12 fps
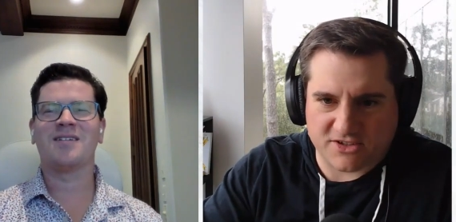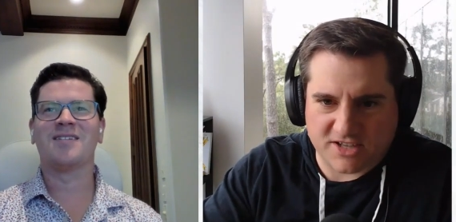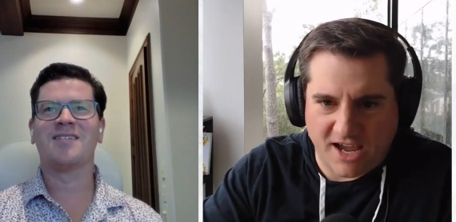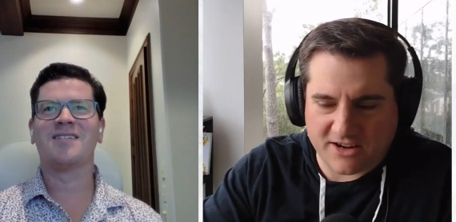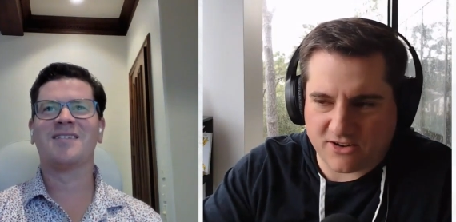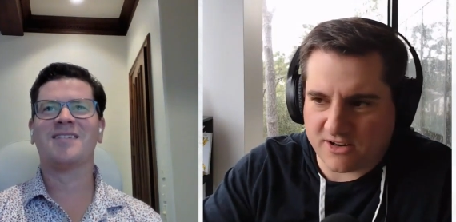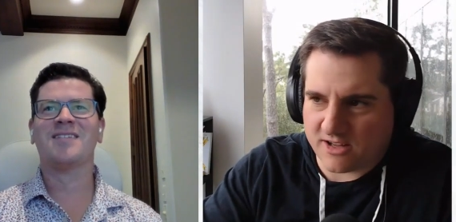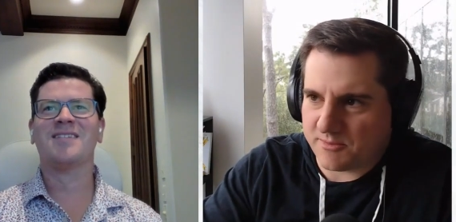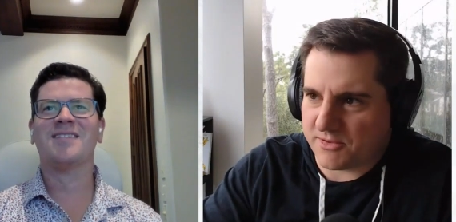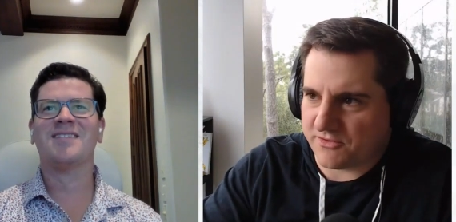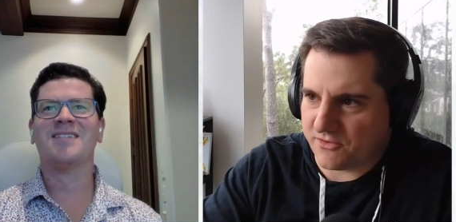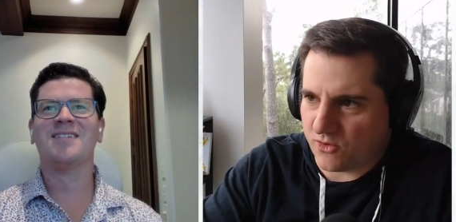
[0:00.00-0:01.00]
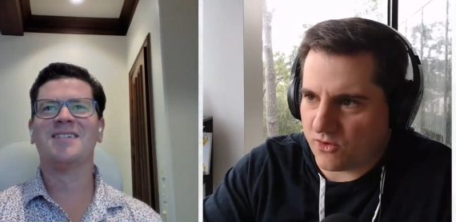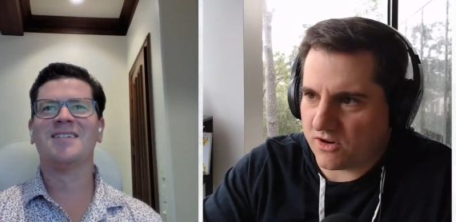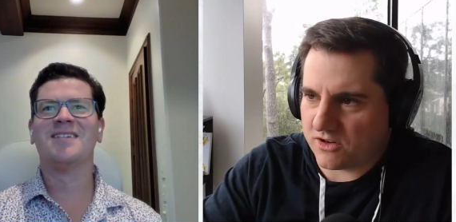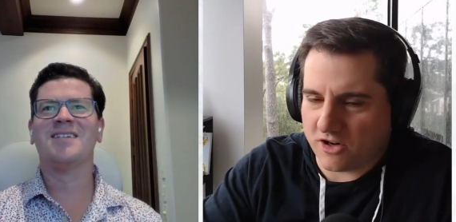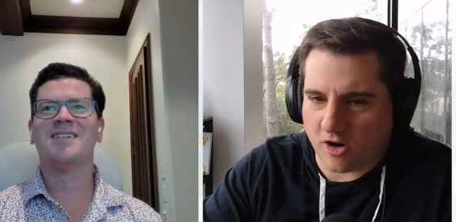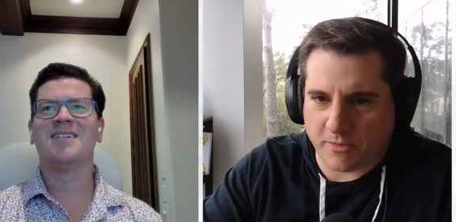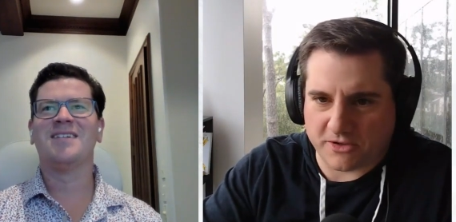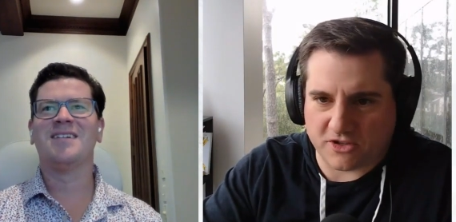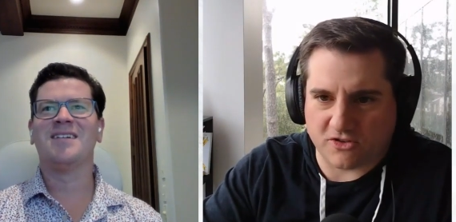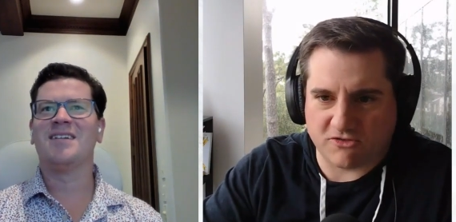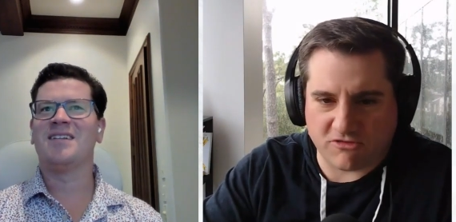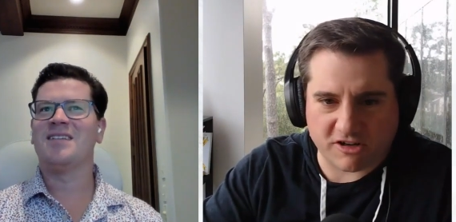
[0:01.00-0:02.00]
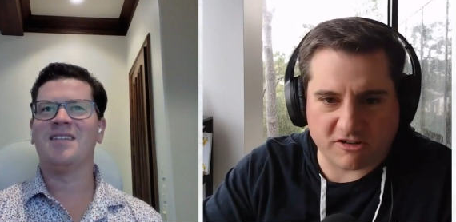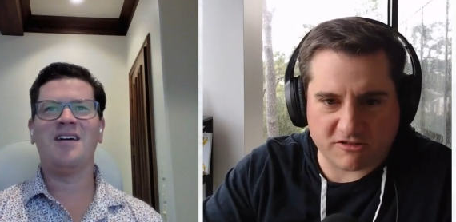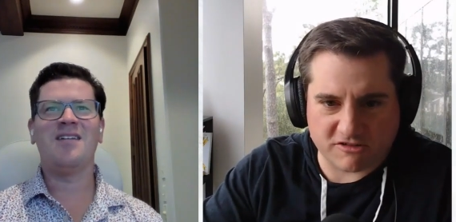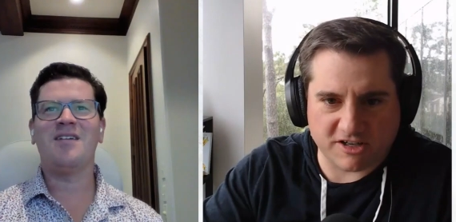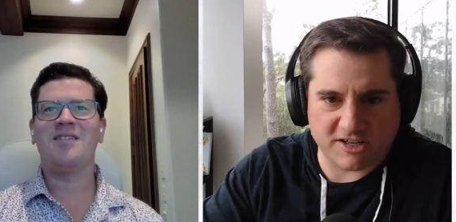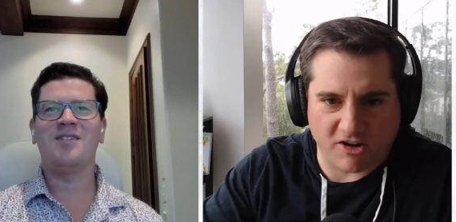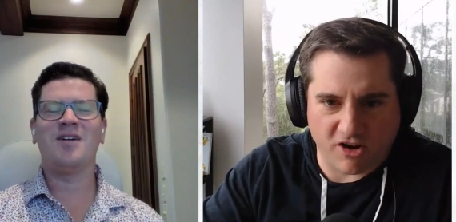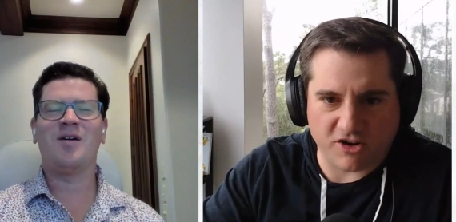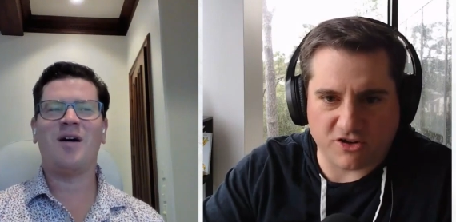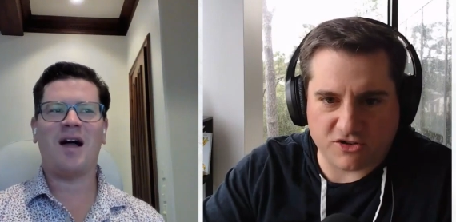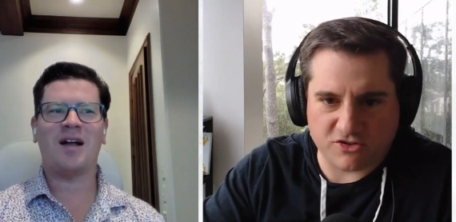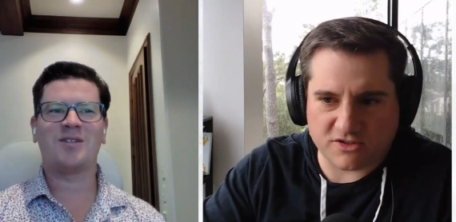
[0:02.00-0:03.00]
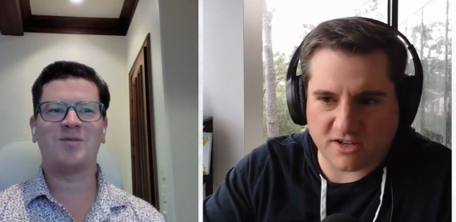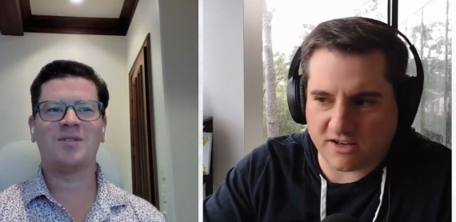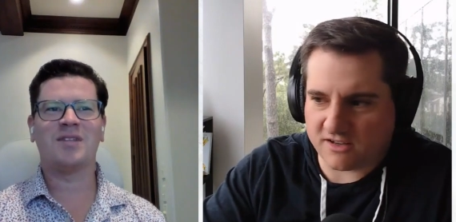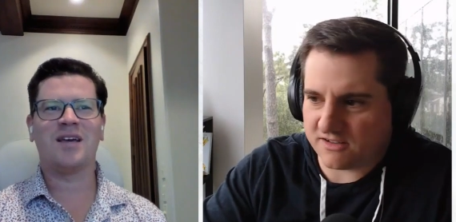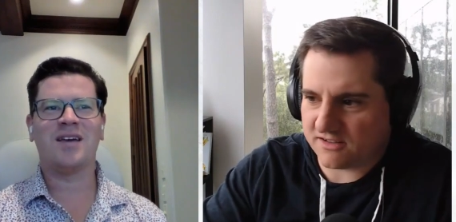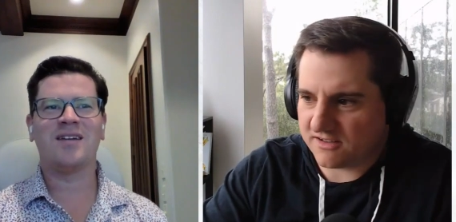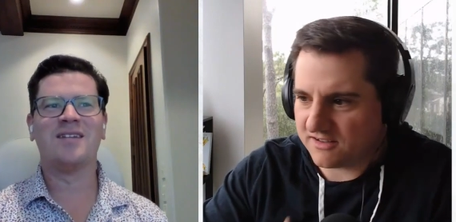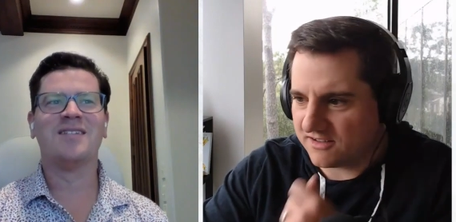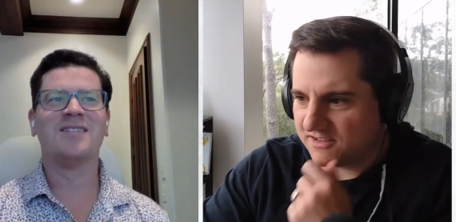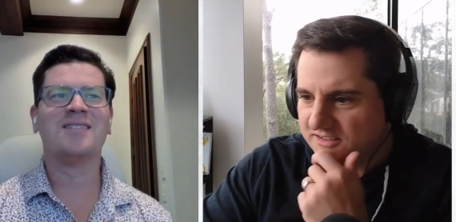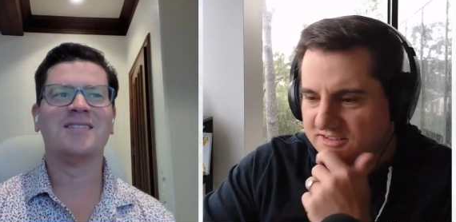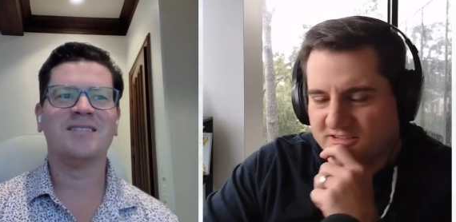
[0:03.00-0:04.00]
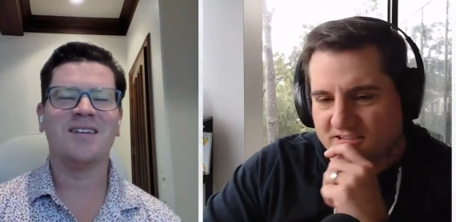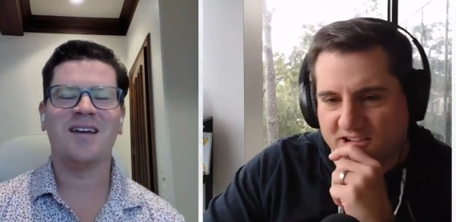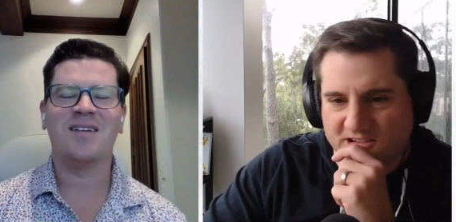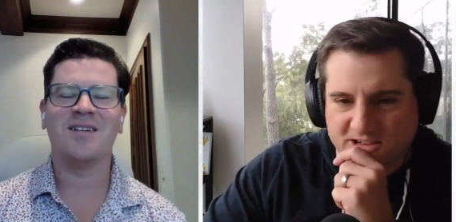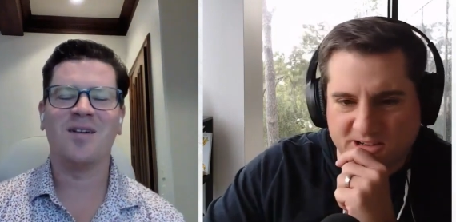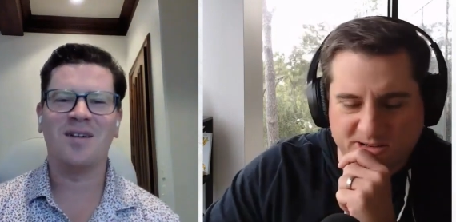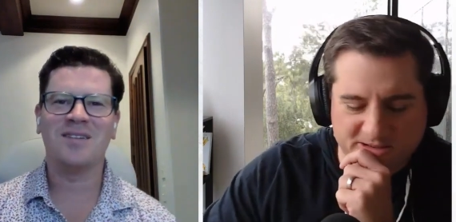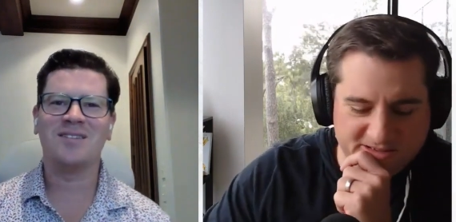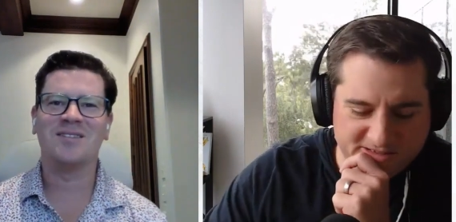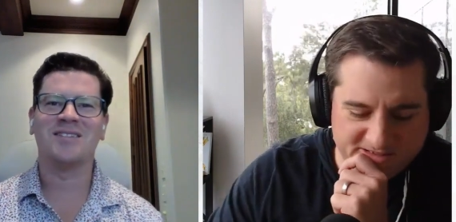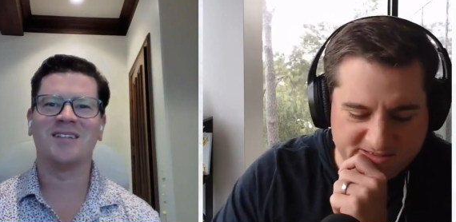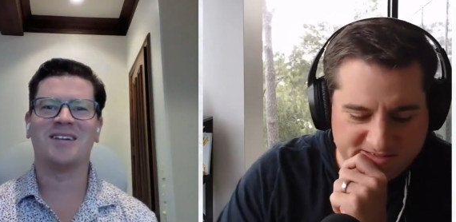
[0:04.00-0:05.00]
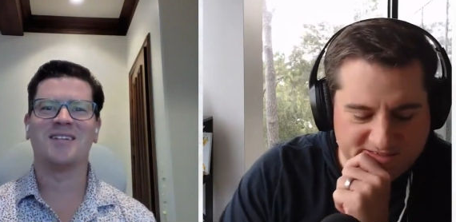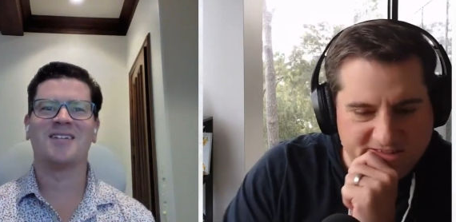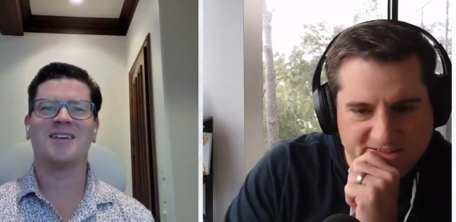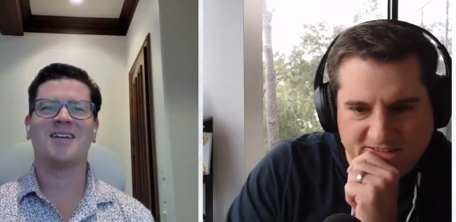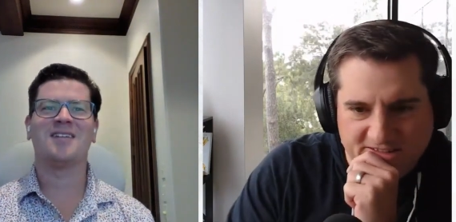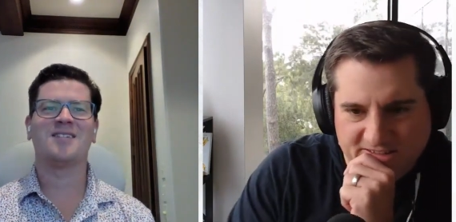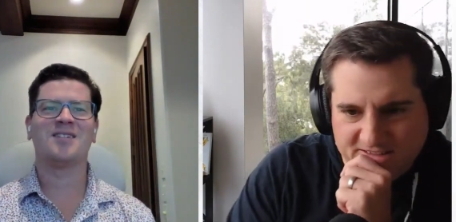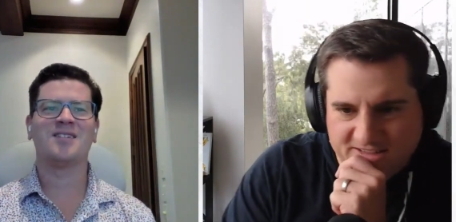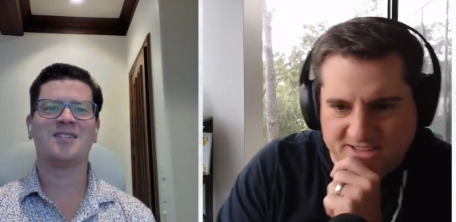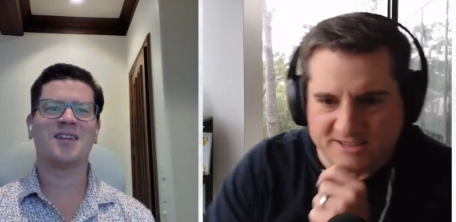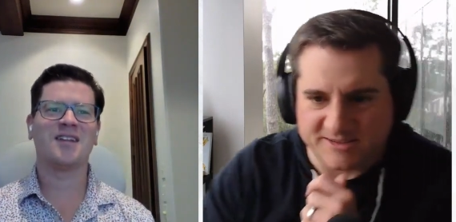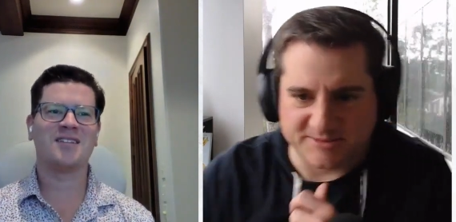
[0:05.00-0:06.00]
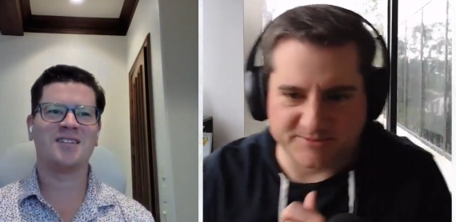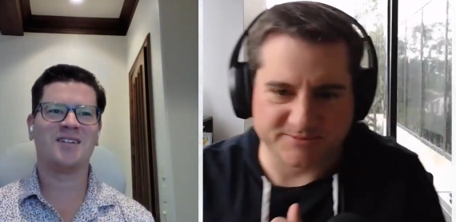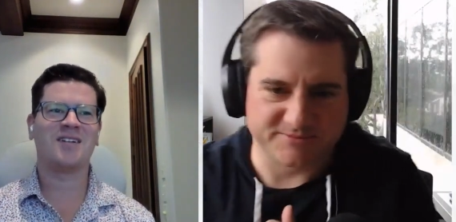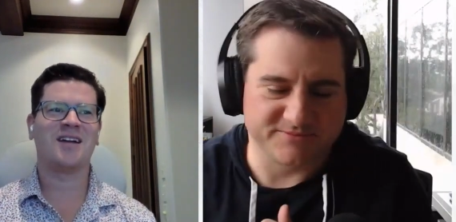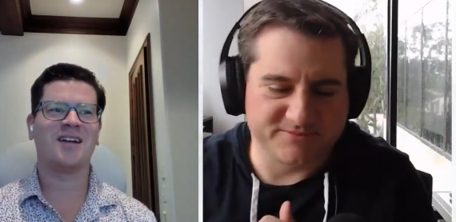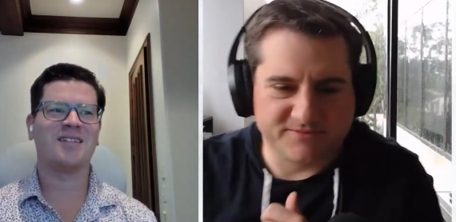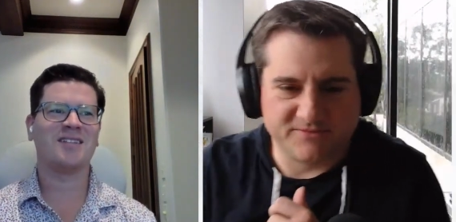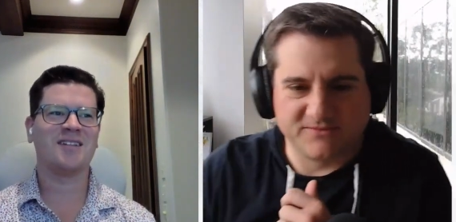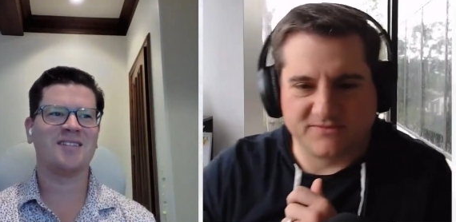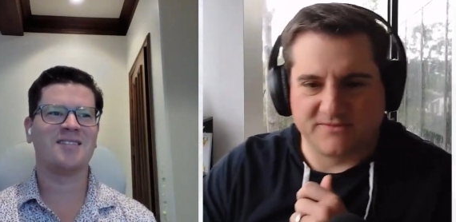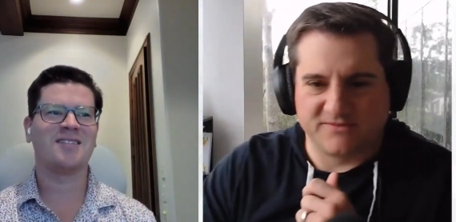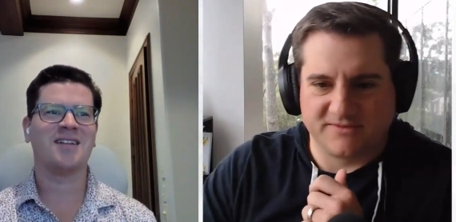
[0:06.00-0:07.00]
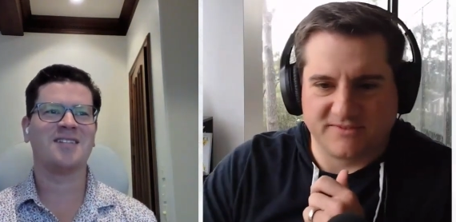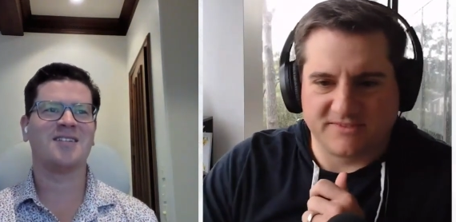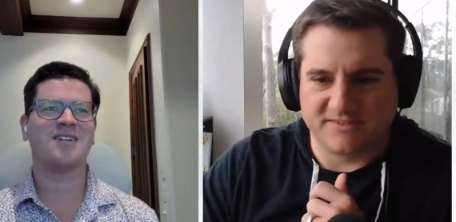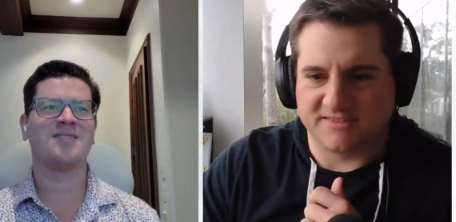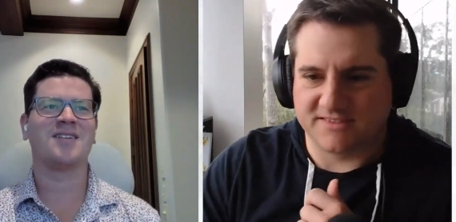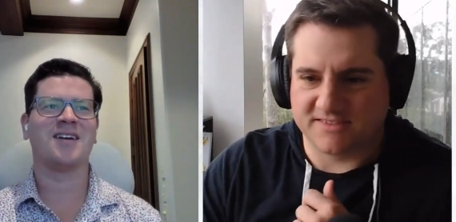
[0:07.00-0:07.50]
Speaker 1: Saturday before? No, but do you trick or treat? No, no, you go actual day. Yeah, you go on
Speaker 2: Tuesday, and as soon as it gets dark out, that's that's go